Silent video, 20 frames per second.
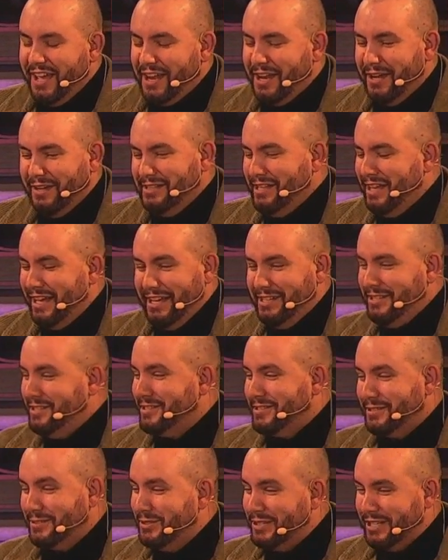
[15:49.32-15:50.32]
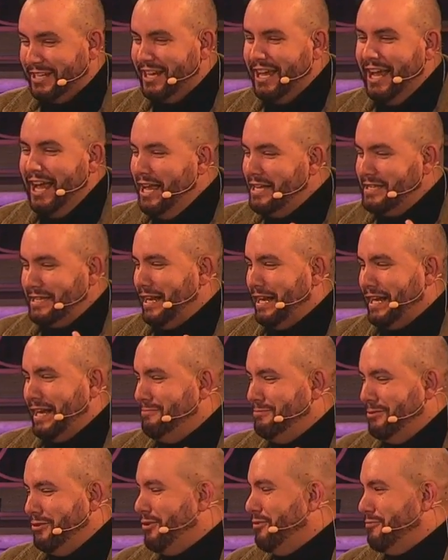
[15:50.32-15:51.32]
and I, I, just couldn't. So like,
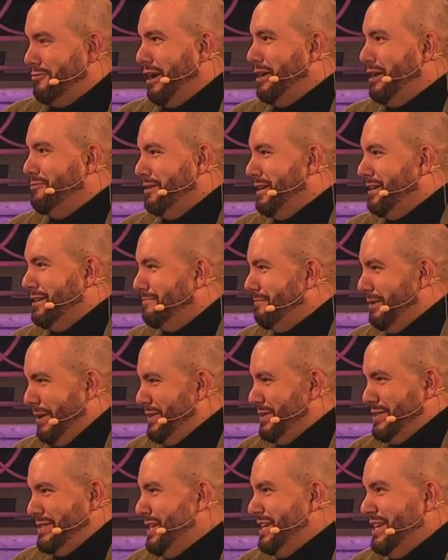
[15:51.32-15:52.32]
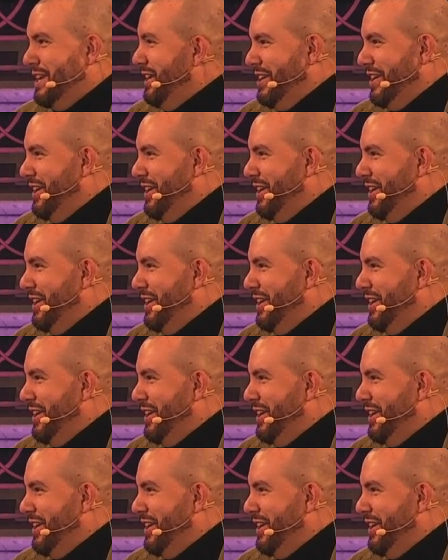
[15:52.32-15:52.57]
I'm not a right-wing person.